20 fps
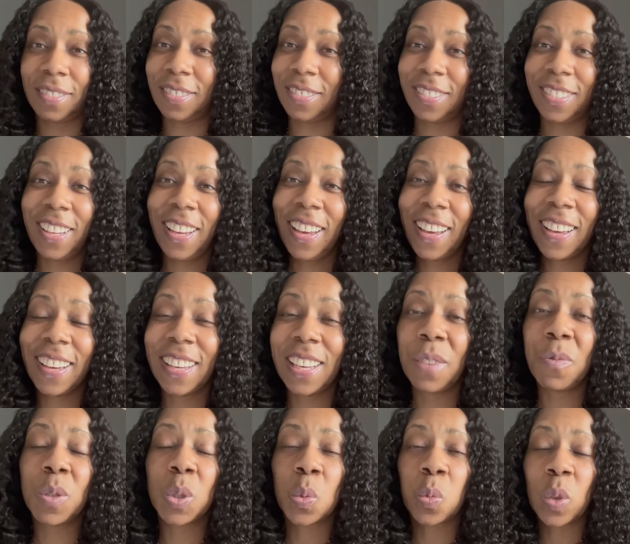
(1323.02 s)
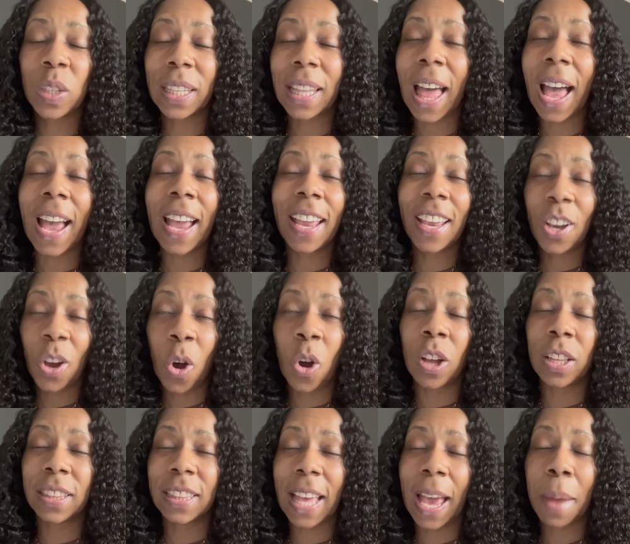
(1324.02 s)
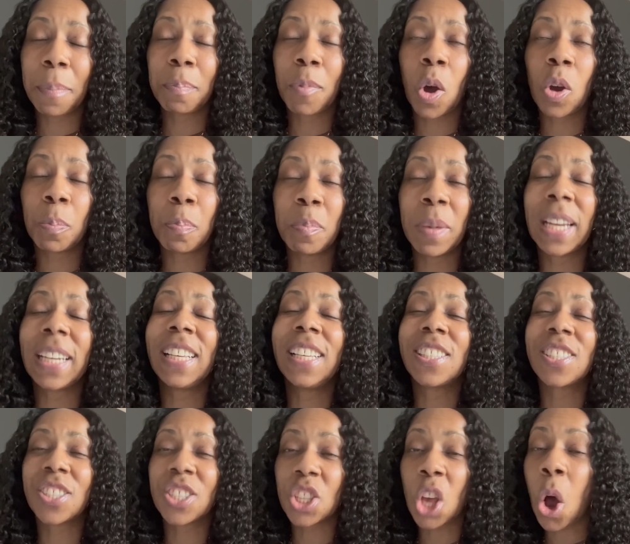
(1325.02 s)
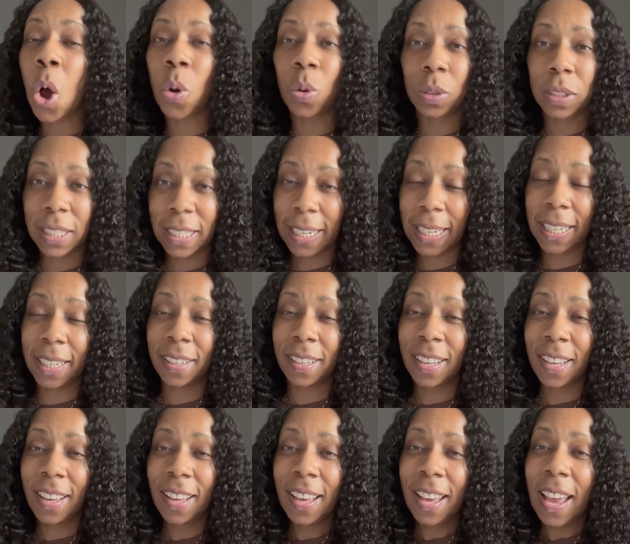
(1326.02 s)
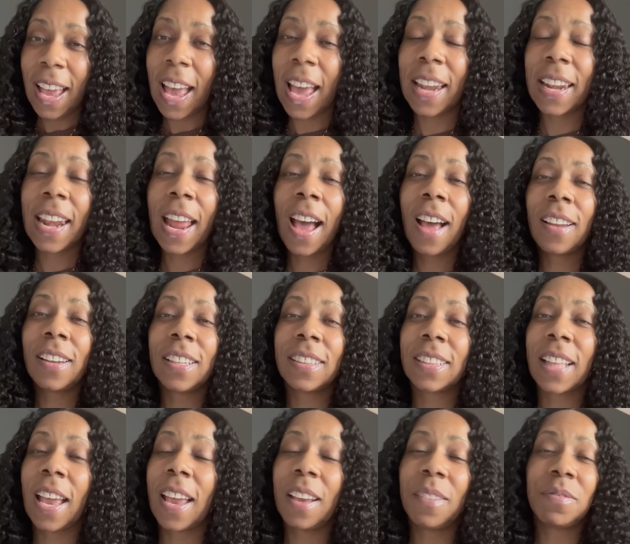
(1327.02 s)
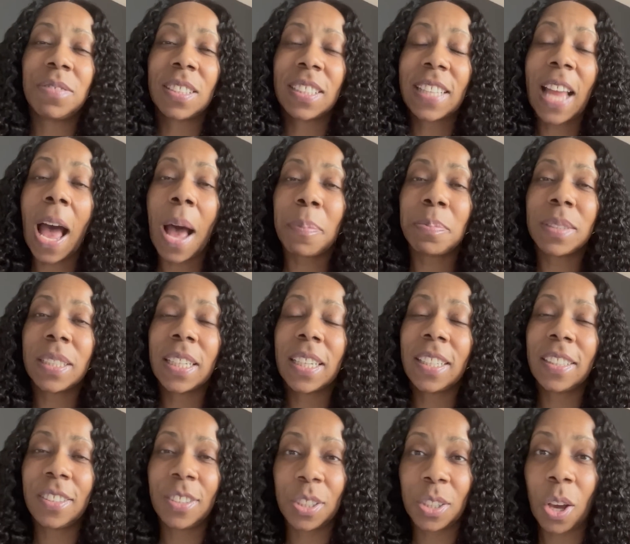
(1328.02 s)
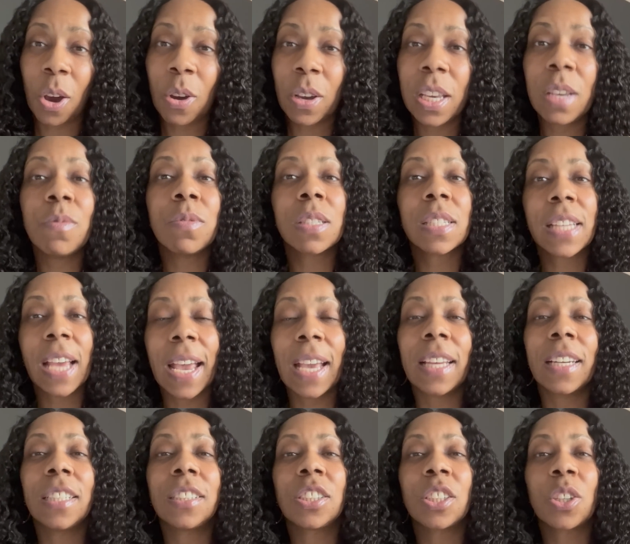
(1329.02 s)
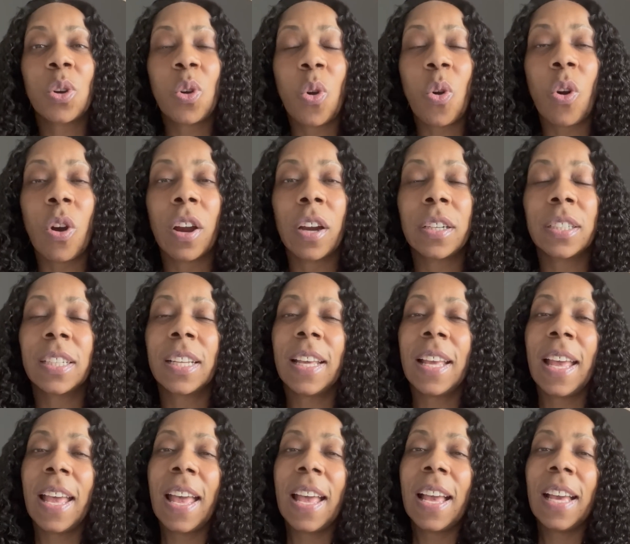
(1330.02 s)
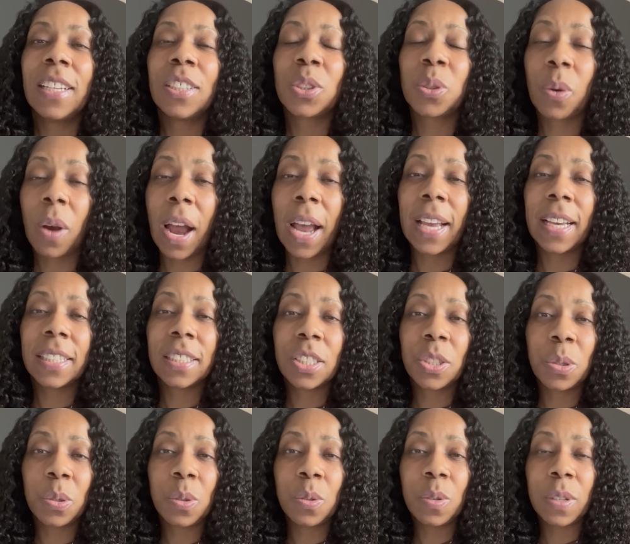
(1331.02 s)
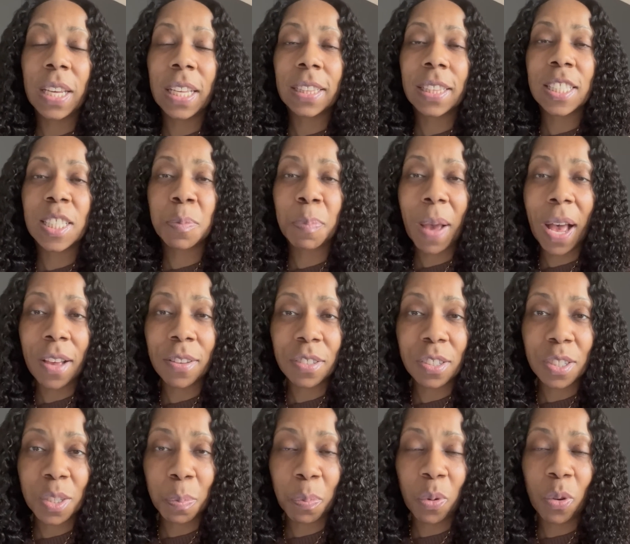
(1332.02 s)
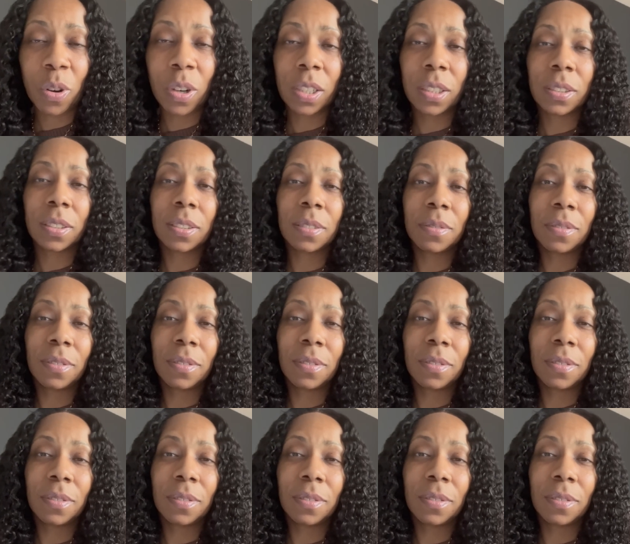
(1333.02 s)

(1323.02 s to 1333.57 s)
yeah, he was relying on that mo money solely. And now that they've stopped it, you know, he was taking it to court trying to get the spousal support